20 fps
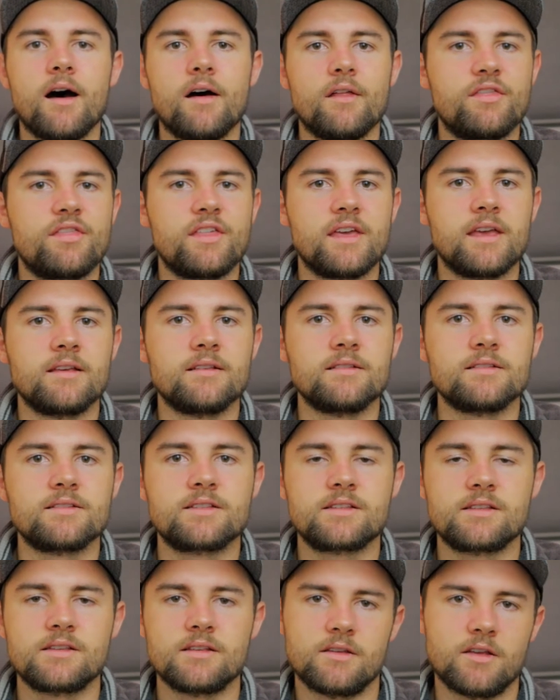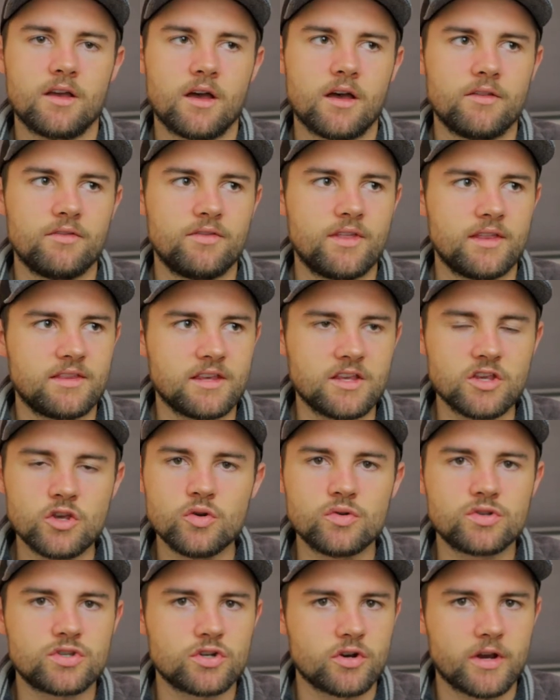things that the
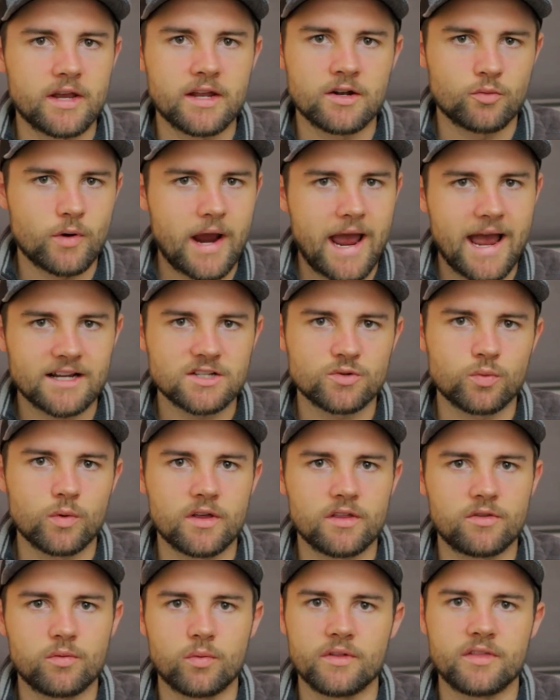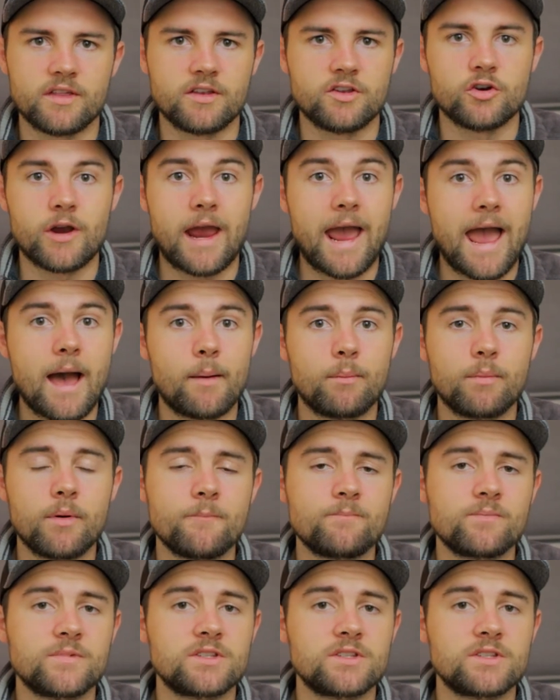user interacts with within your app.